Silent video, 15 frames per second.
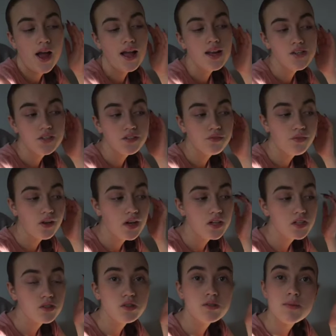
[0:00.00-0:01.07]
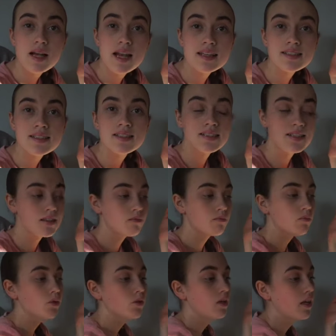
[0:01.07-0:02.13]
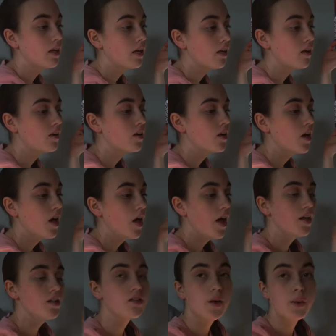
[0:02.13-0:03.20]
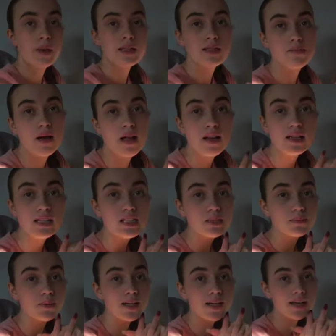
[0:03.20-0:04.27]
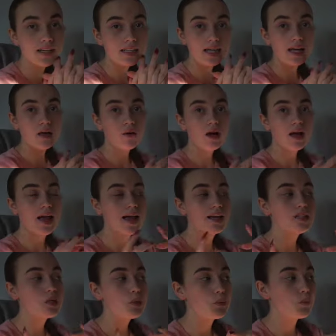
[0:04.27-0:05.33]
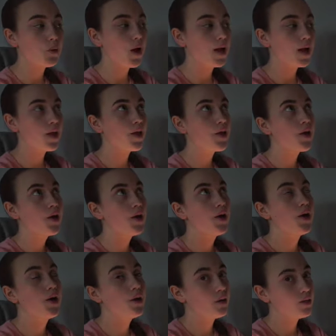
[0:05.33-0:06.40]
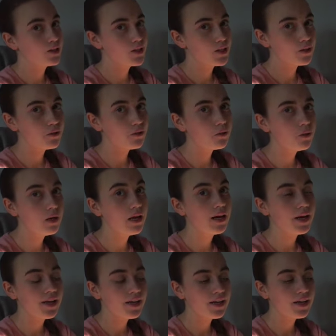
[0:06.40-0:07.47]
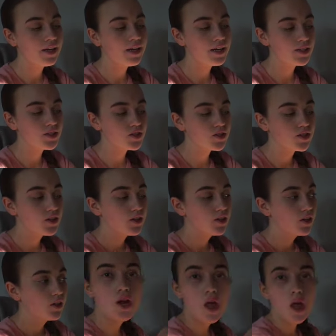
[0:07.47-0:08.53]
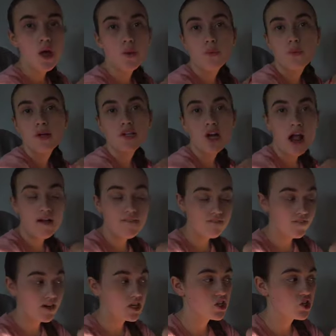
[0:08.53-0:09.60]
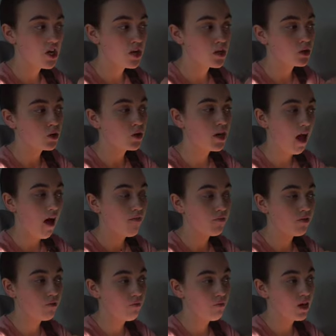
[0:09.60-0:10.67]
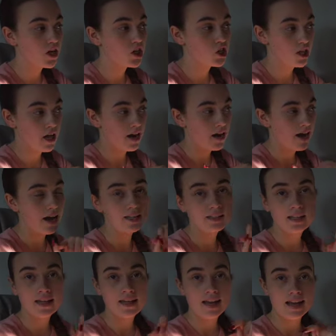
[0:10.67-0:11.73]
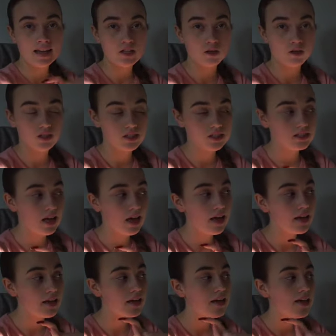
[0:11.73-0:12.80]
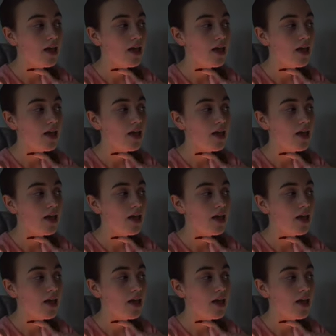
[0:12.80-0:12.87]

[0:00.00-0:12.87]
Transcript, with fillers: I just finished all my lessons in the morning, so it's my lunch break now. I had to write an article in English, which I haven't finished yet, so I'm going to have to finish that and hand it in later on today.